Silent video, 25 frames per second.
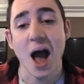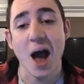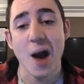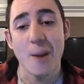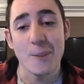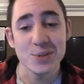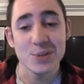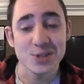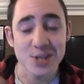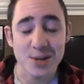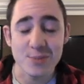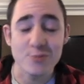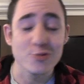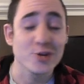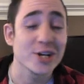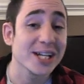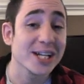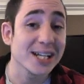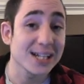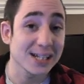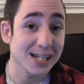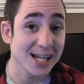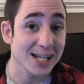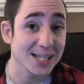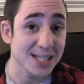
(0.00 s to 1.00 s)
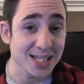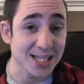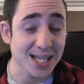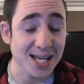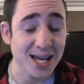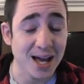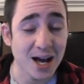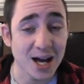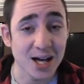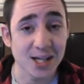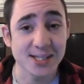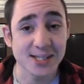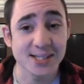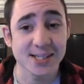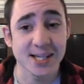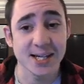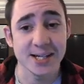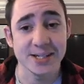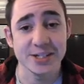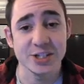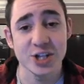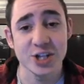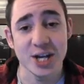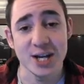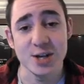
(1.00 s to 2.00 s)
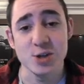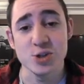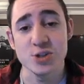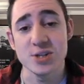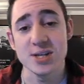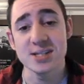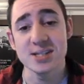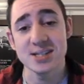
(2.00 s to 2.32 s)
So I'm really glad that they are deciding to change this.